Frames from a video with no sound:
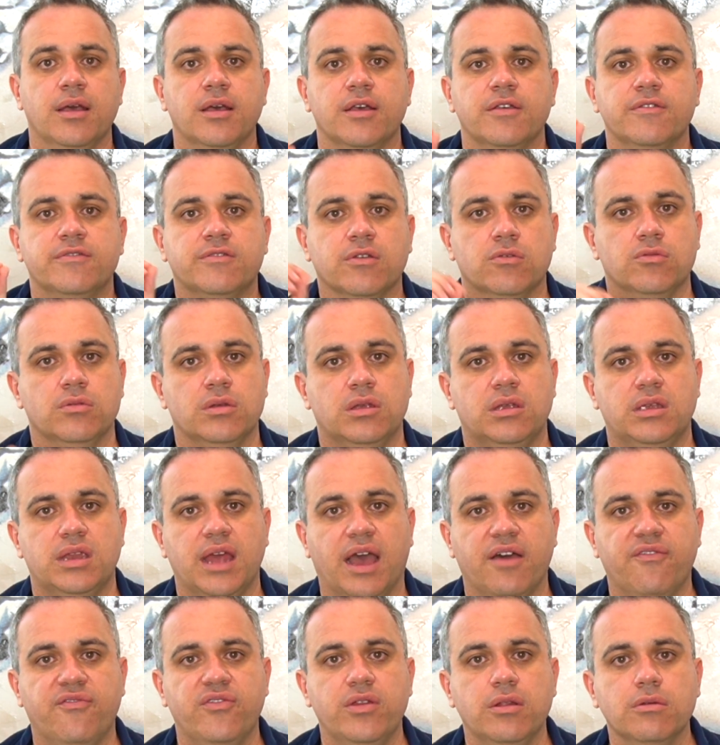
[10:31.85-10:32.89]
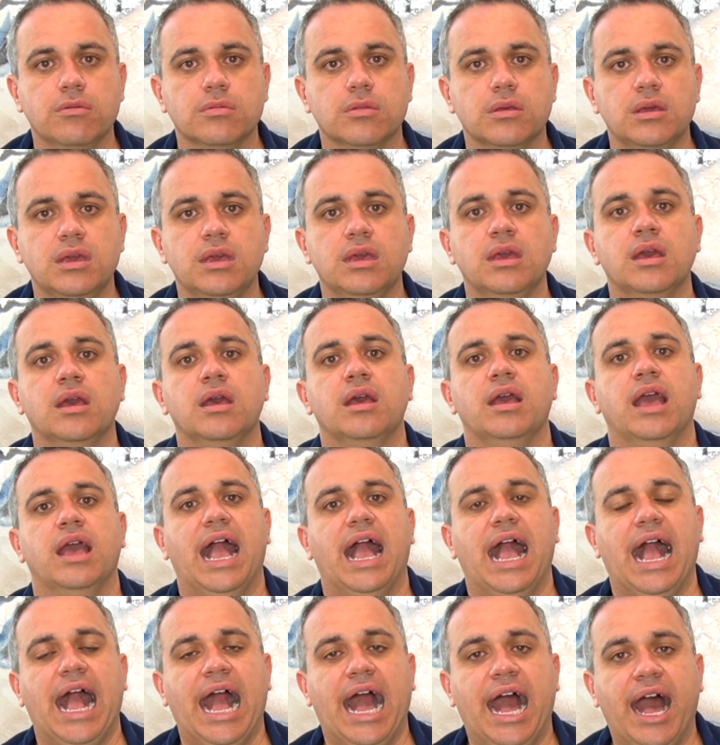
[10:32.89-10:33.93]
So definitely
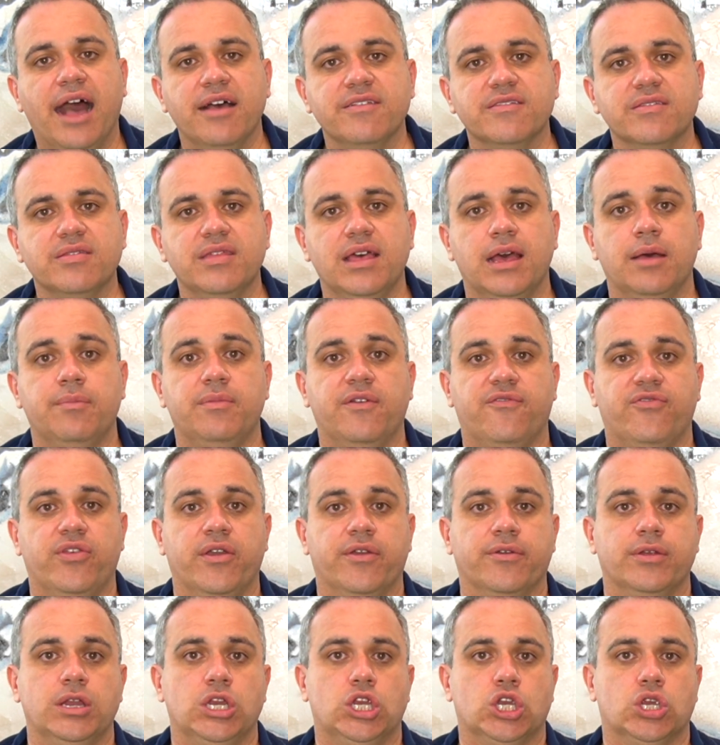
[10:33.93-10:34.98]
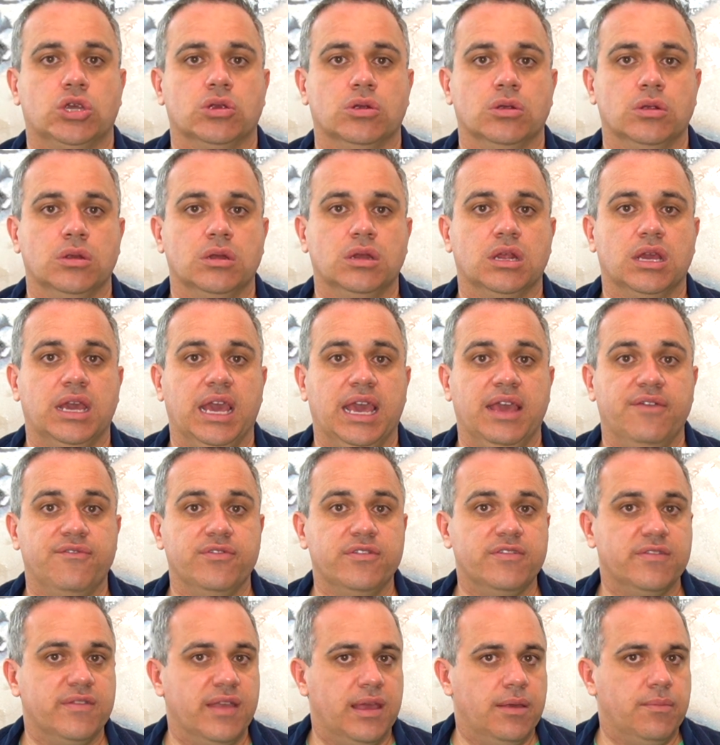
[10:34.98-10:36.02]
ask them if their insured gave a
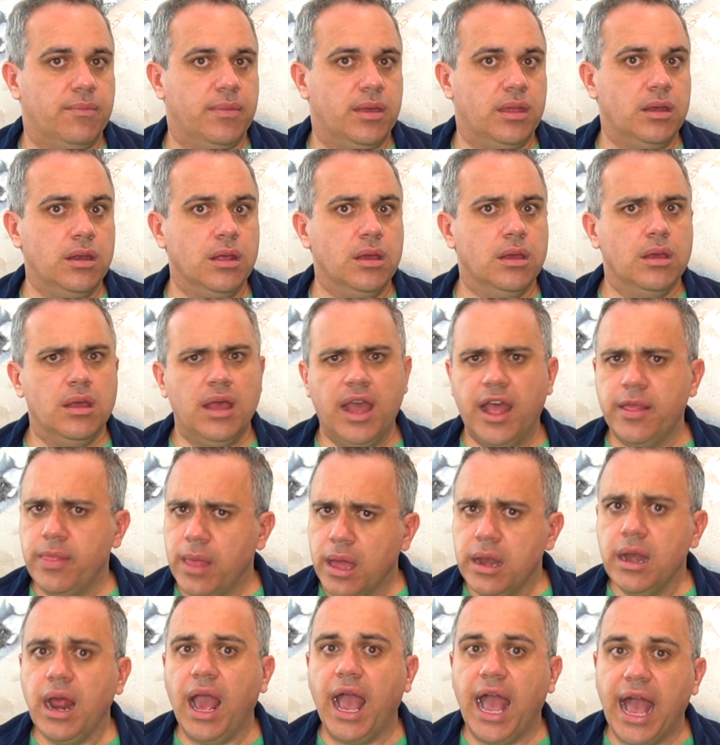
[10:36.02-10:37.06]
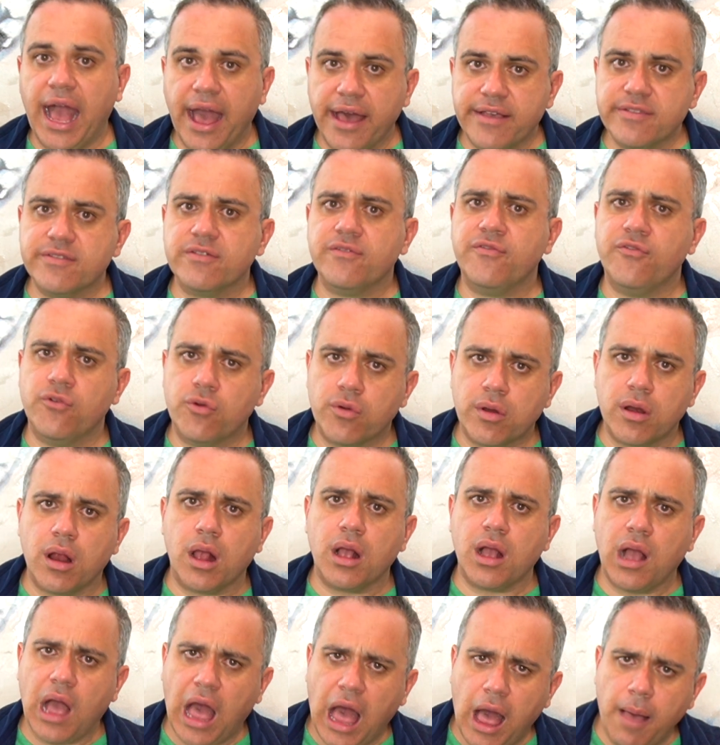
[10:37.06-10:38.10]
statement, and then ask for
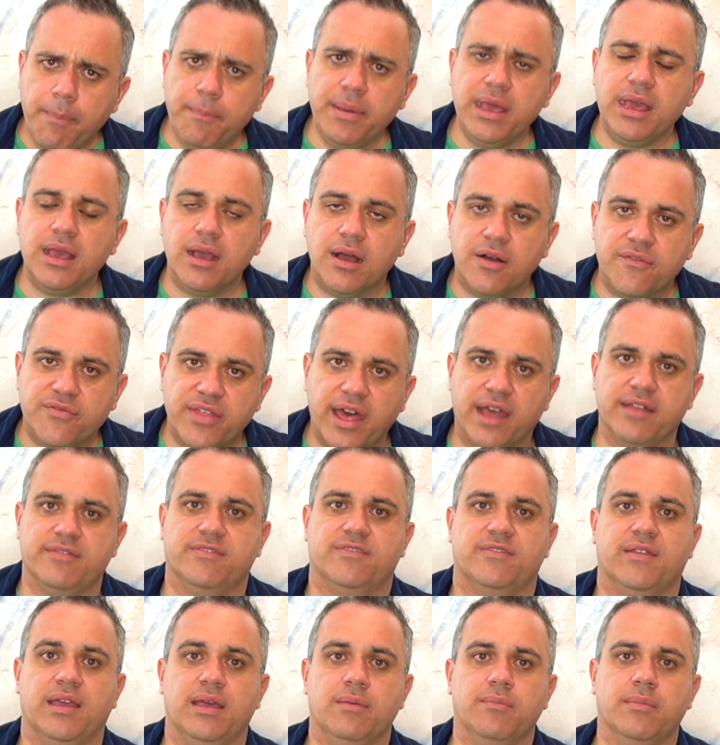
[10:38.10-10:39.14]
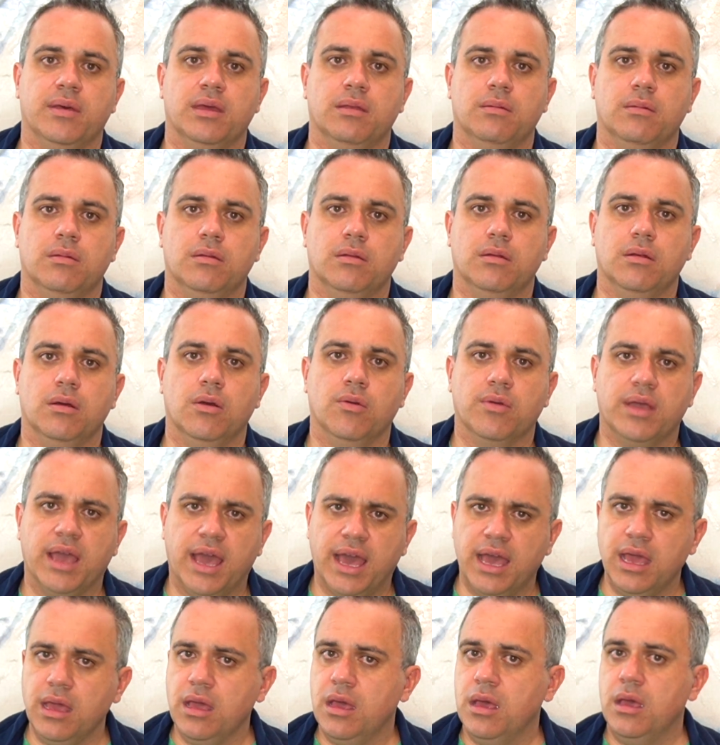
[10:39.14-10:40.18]
a copy of that statement,
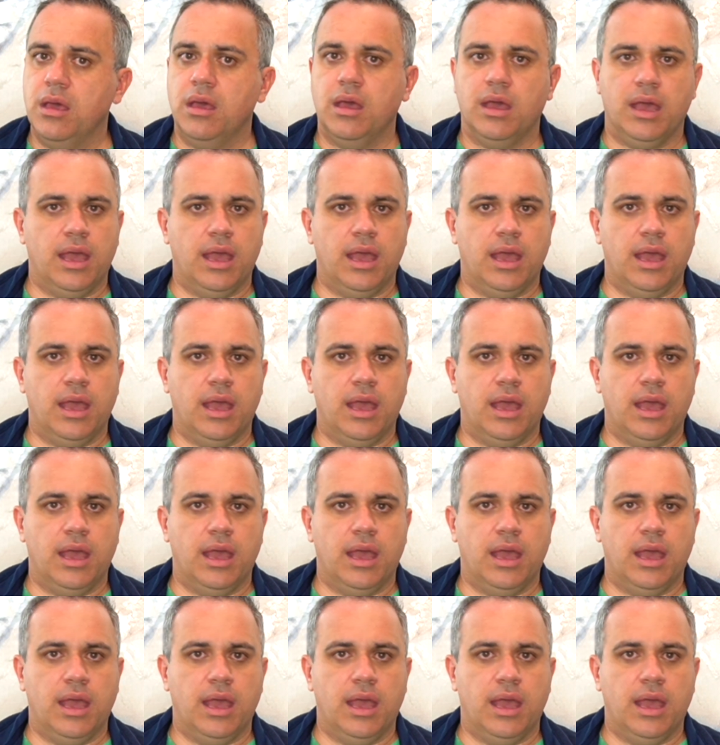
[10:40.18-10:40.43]
okay?